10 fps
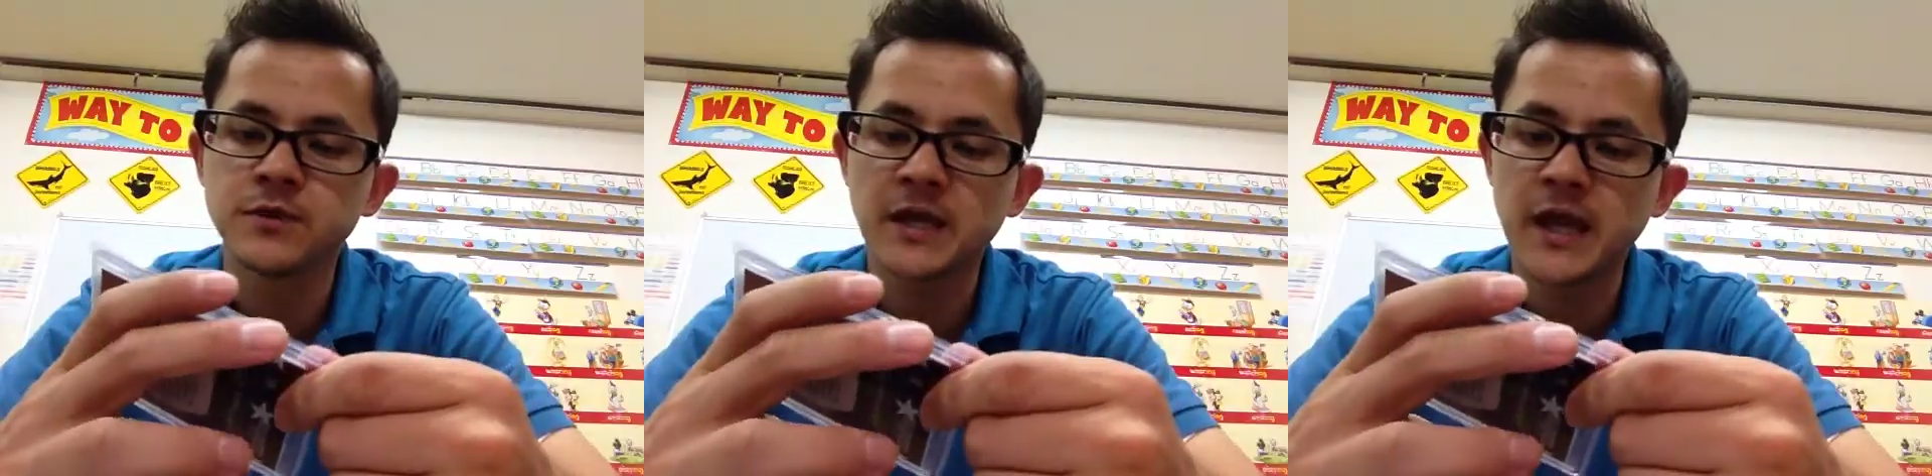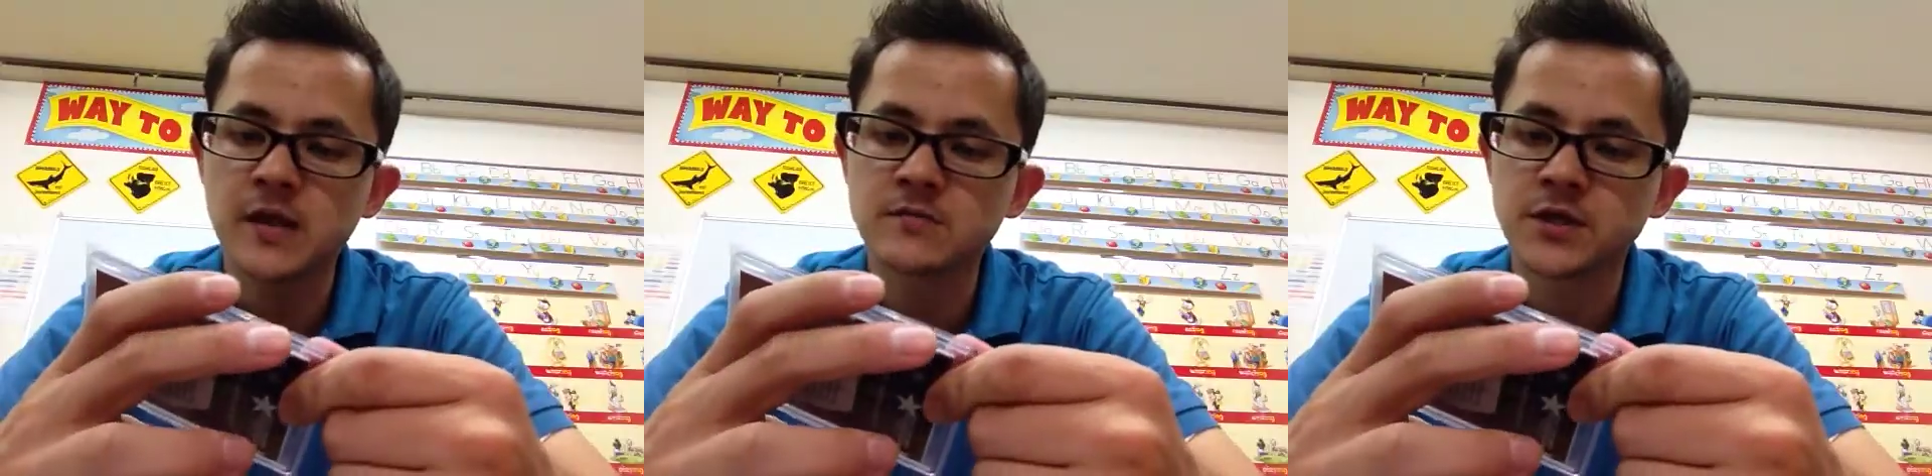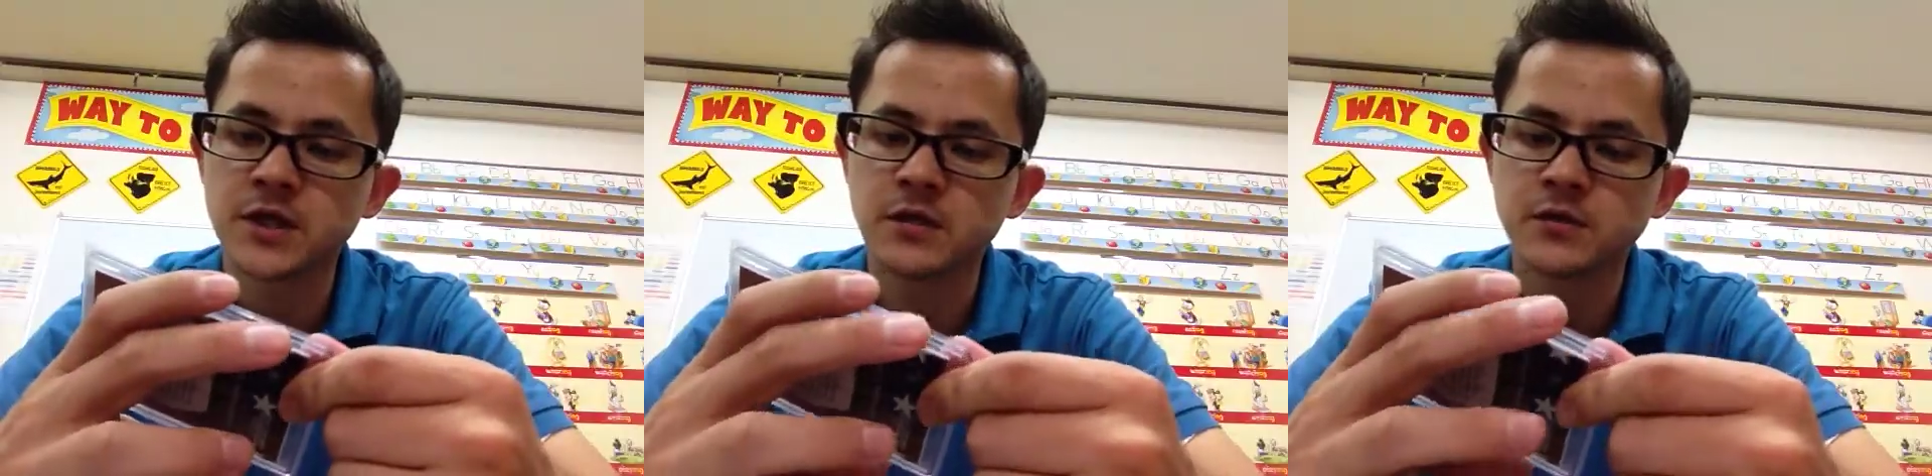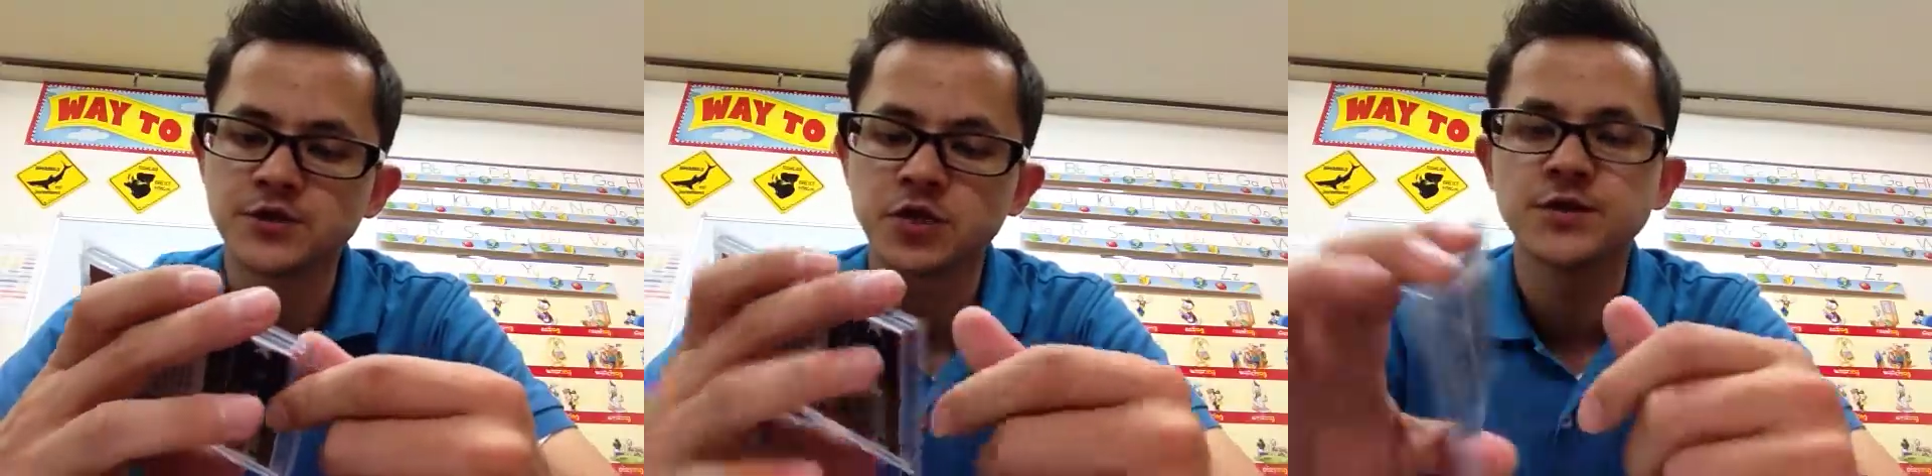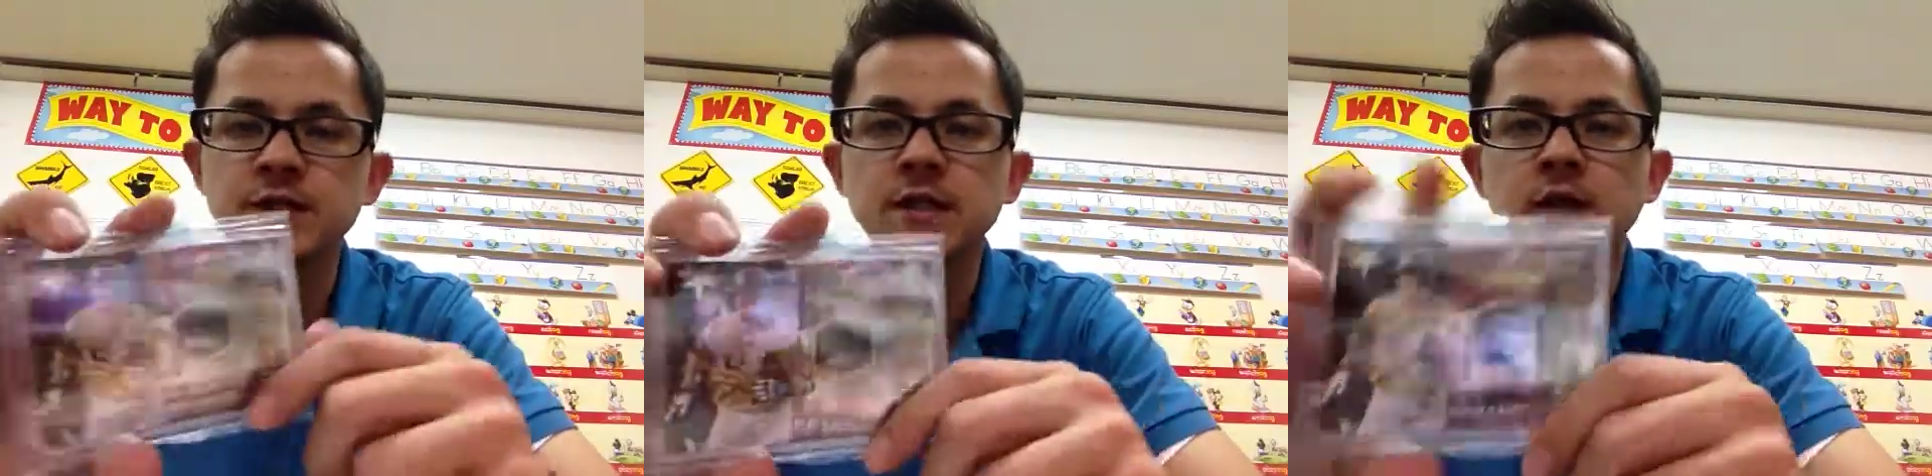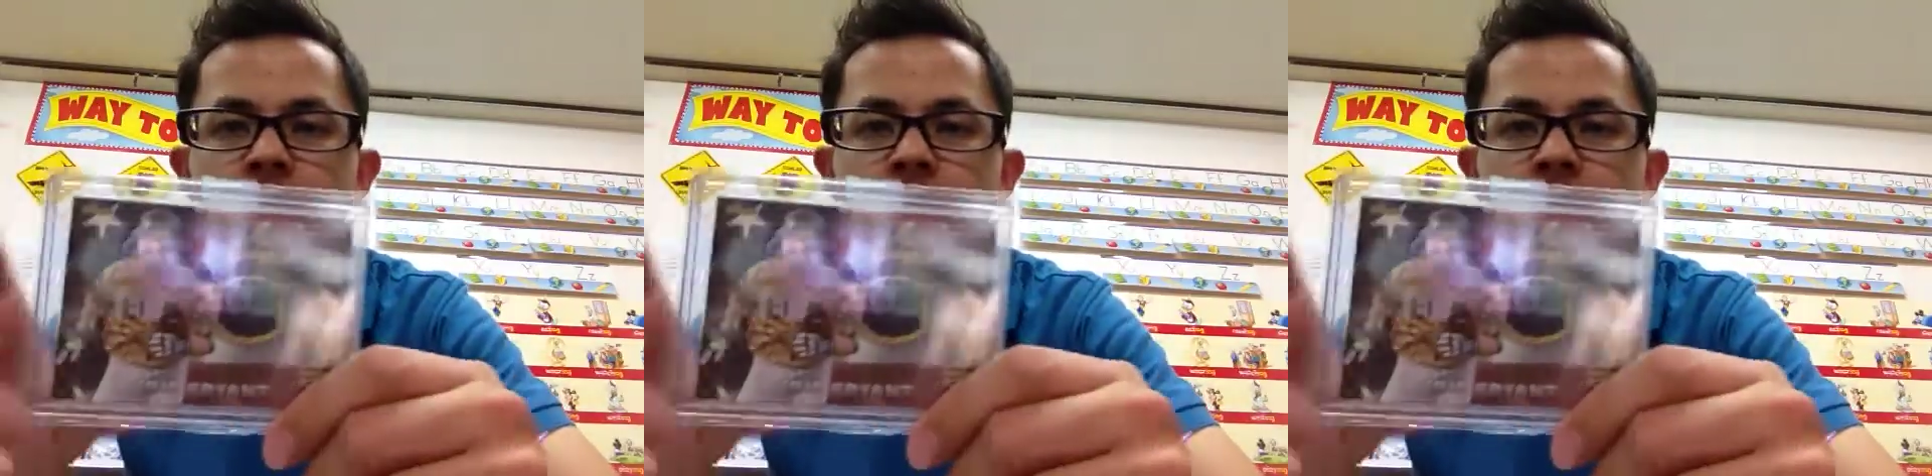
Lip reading: Game Gear jersey